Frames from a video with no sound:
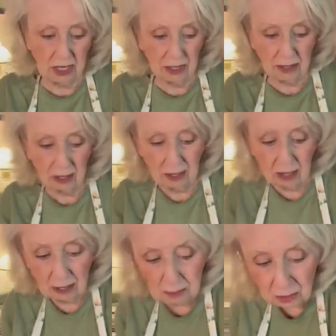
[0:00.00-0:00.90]
and
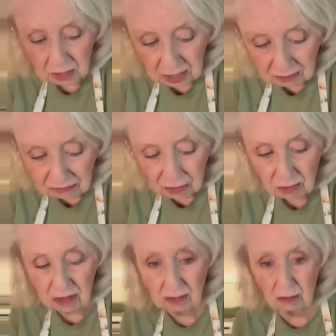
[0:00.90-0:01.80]
put in a few
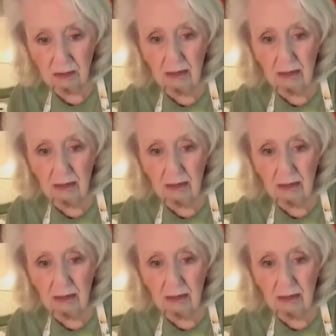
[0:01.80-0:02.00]
little,